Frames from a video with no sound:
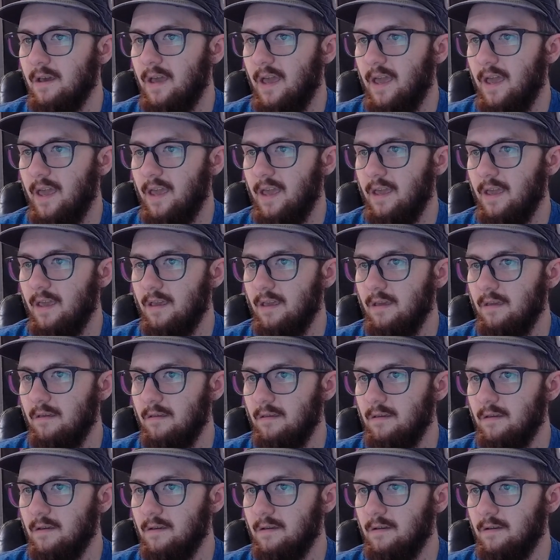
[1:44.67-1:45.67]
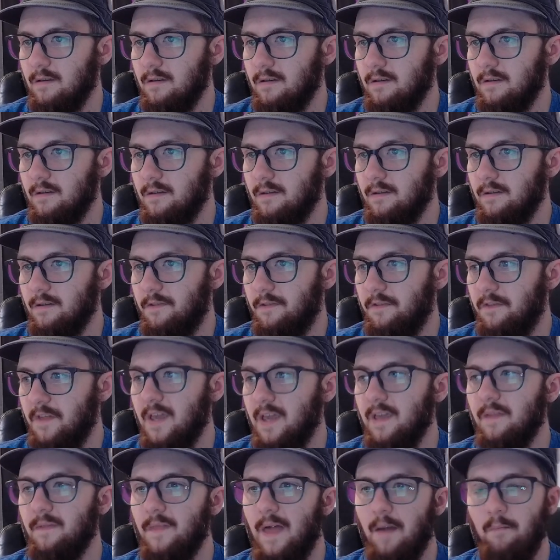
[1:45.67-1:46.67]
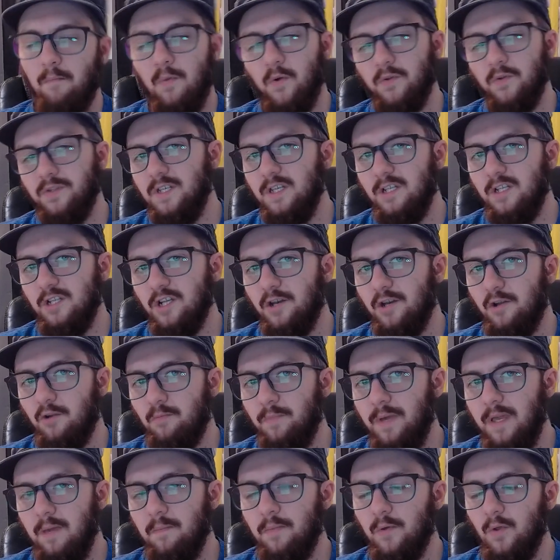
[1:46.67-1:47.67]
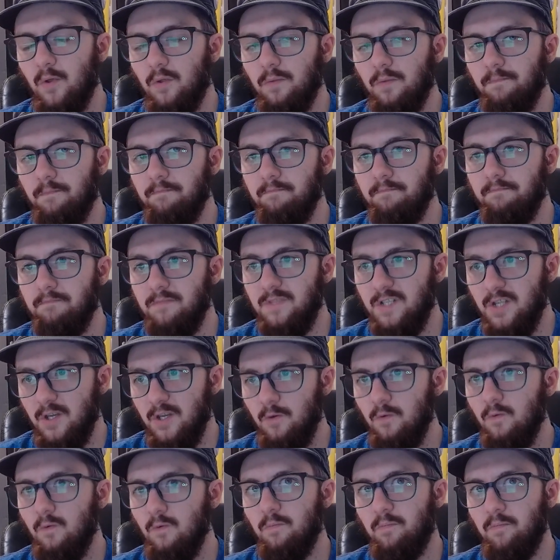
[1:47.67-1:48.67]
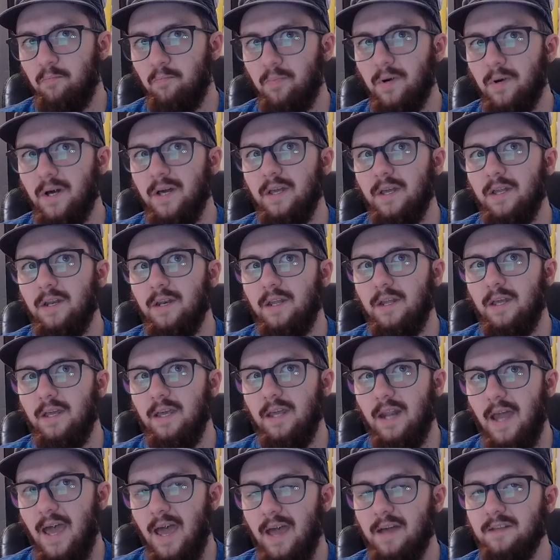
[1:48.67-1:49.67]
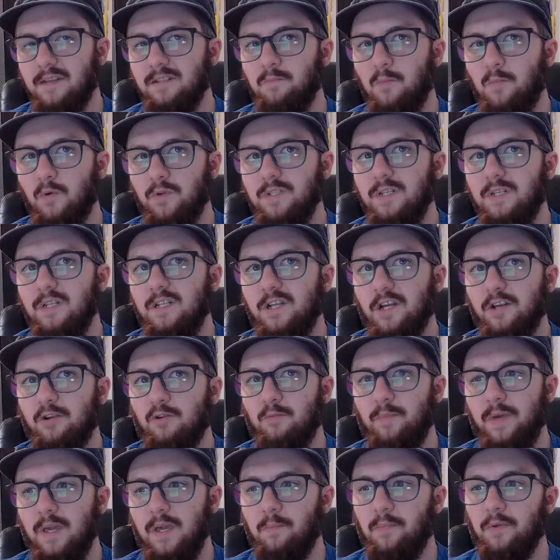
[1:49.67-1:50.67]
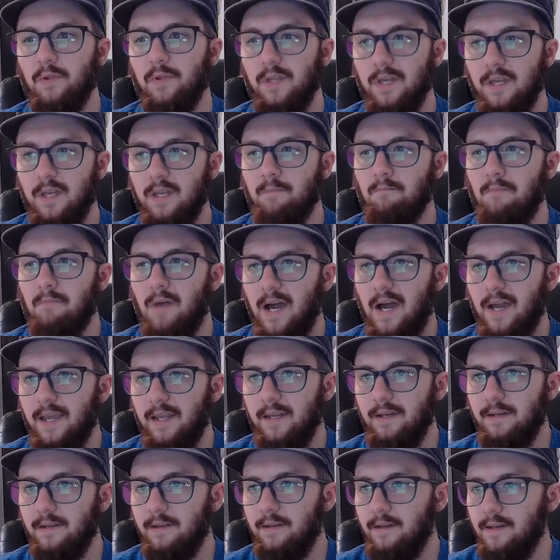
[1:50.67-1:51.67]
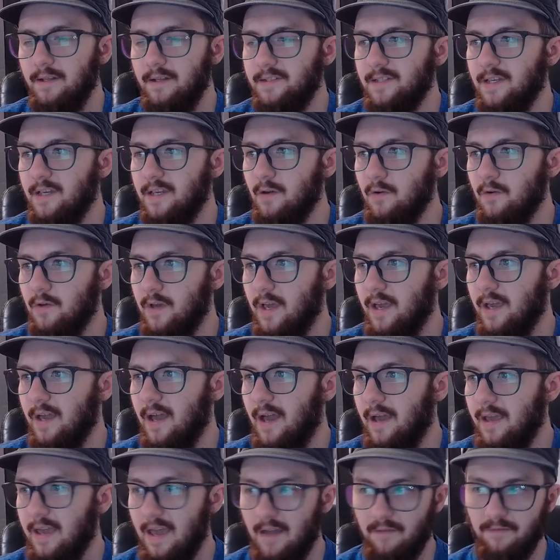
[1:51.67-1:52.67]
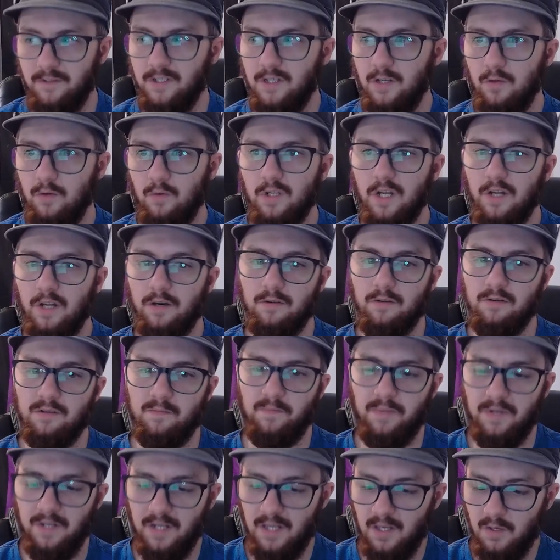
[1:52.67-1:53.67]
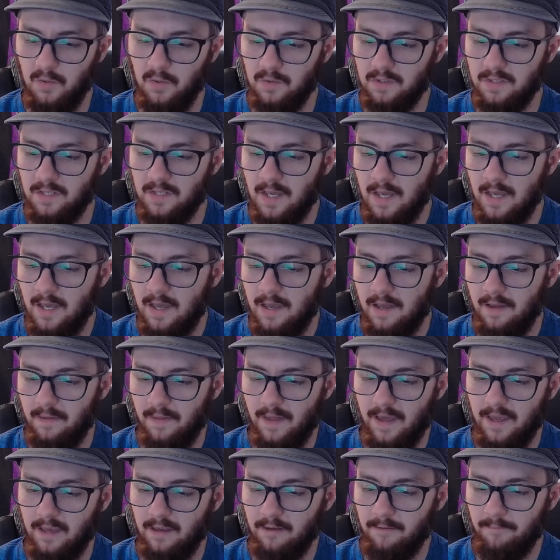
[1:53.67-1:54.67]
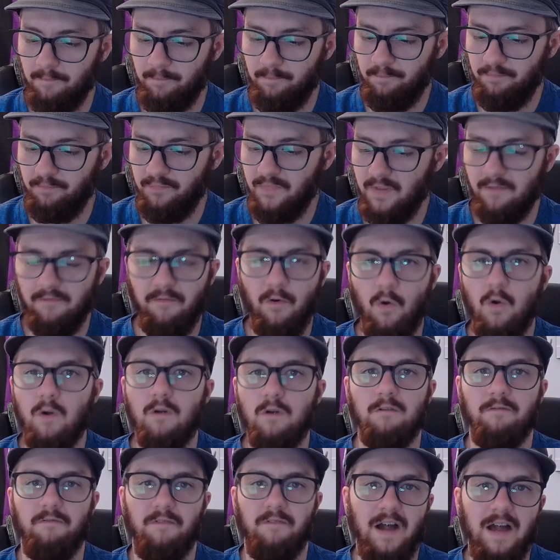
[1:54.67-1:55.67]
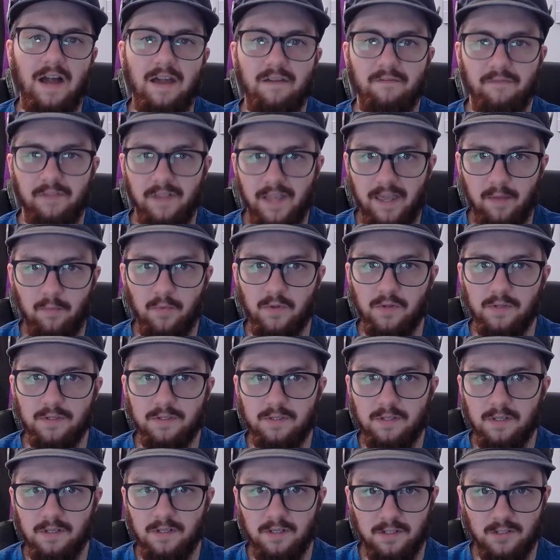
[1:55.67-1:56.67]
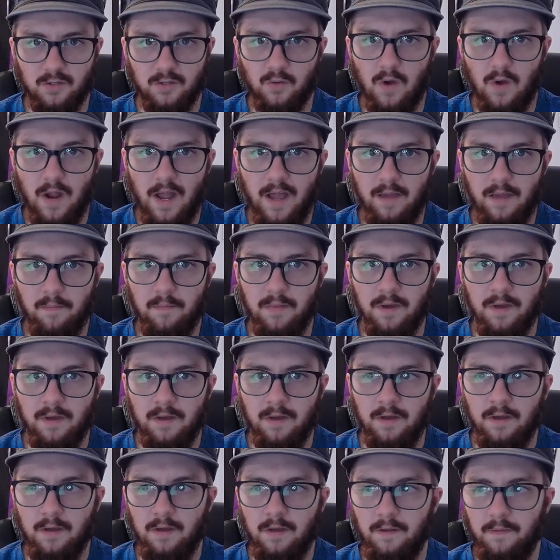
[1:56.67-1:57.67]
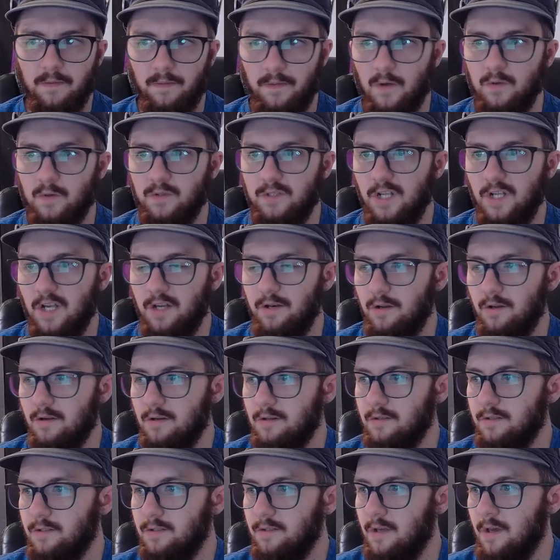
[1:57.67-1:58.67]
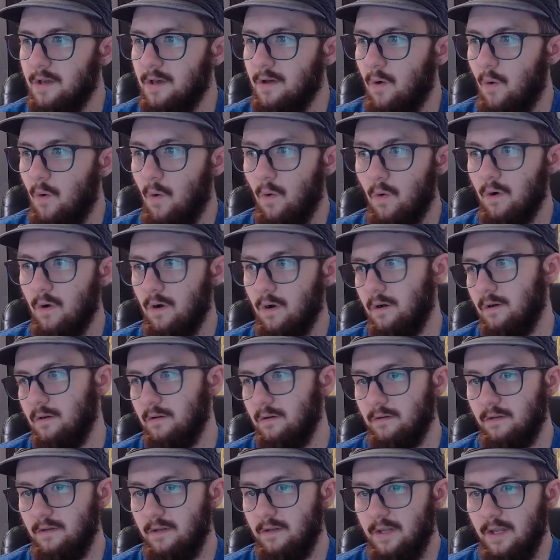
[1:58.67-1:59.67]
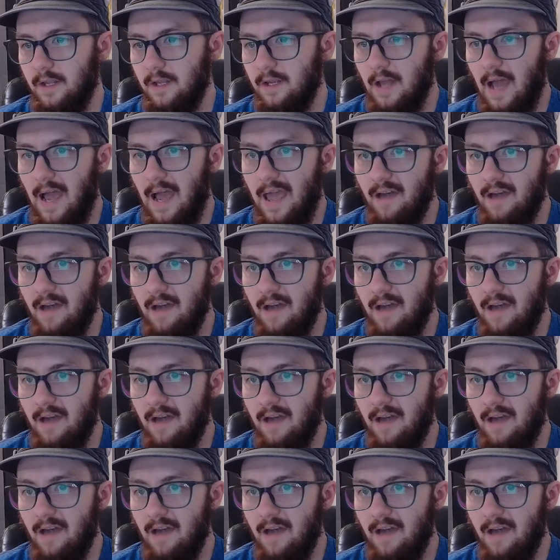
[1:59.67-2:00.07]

a thing that multi-gender people do, but it has multi-gender people in mind. It's like, okay, I have two genders, but use like 4 or 5 labels to describe those genders. Or I